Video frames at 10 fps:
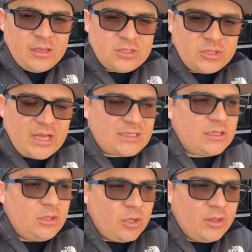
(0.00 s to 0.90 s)
so that's
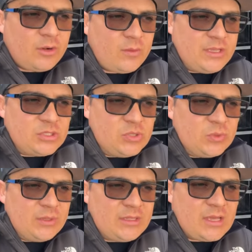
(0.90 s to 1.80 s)
another way to
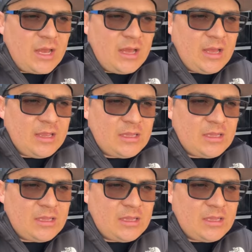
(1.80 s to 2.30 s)
do it uh,